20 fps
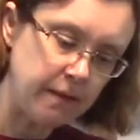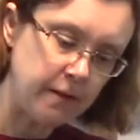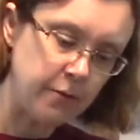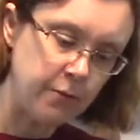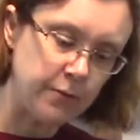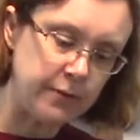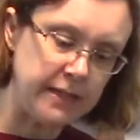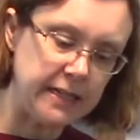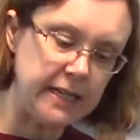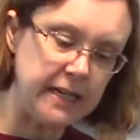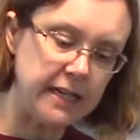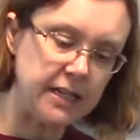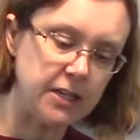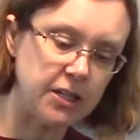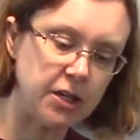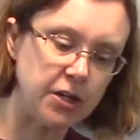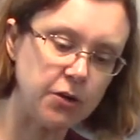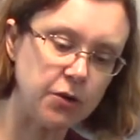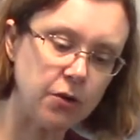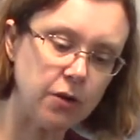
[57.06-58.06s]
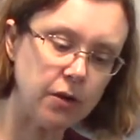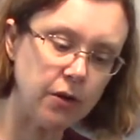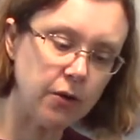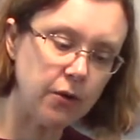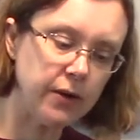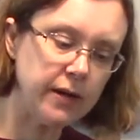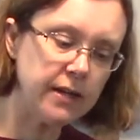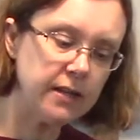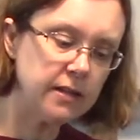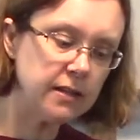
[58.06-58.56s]
we need canola
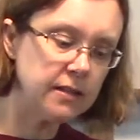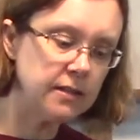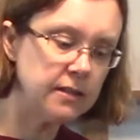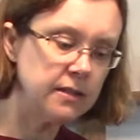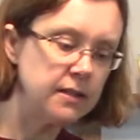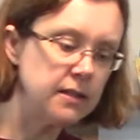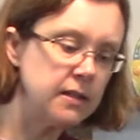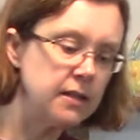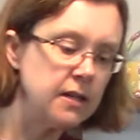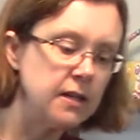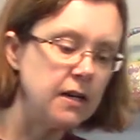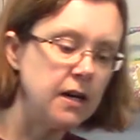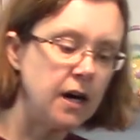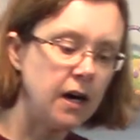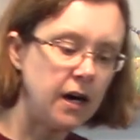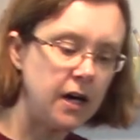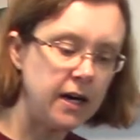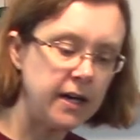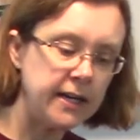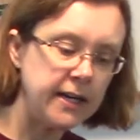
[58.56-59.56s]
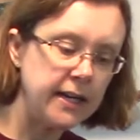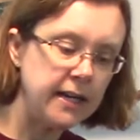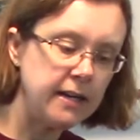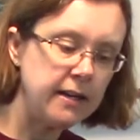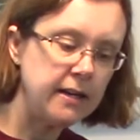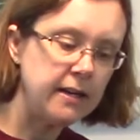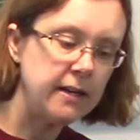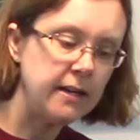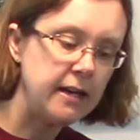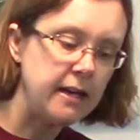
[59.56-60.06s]
oil, honey,
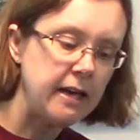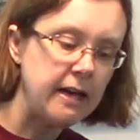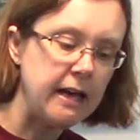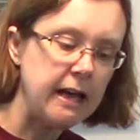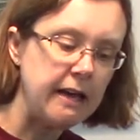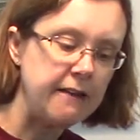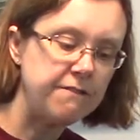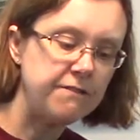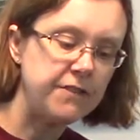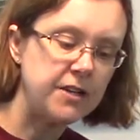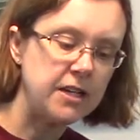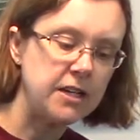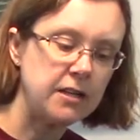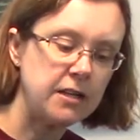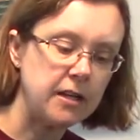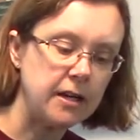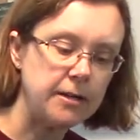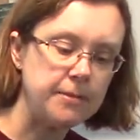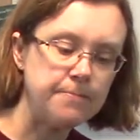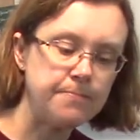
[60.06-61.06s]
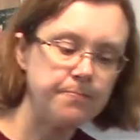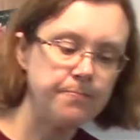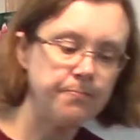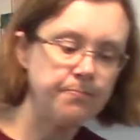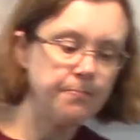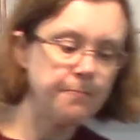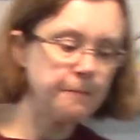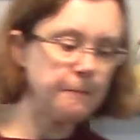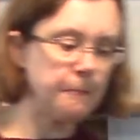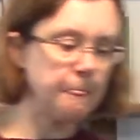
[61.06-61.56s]
and vanilla.
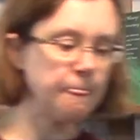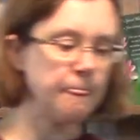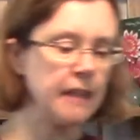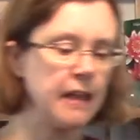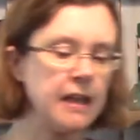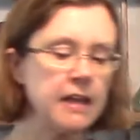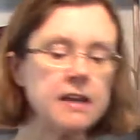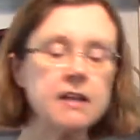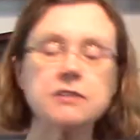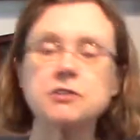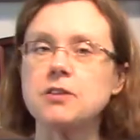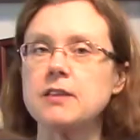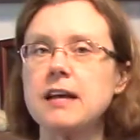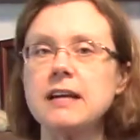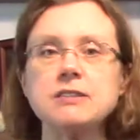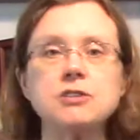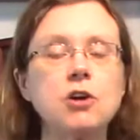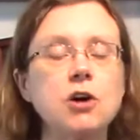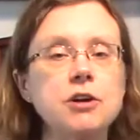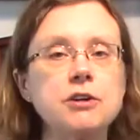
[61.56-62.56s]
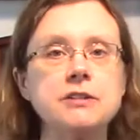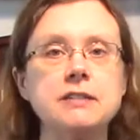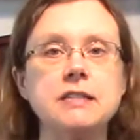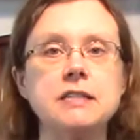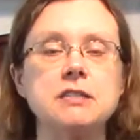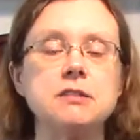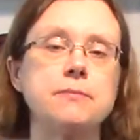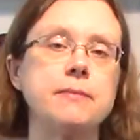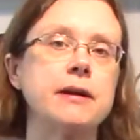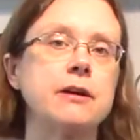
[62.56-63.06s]
So that's all you need
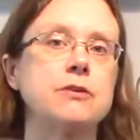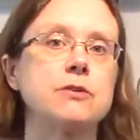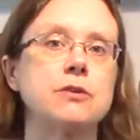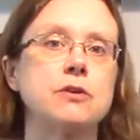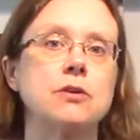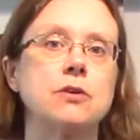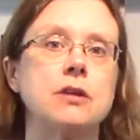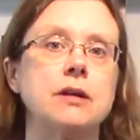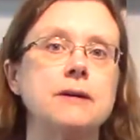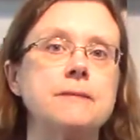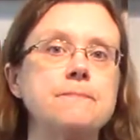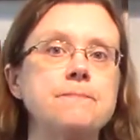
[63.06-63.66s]
to make granola.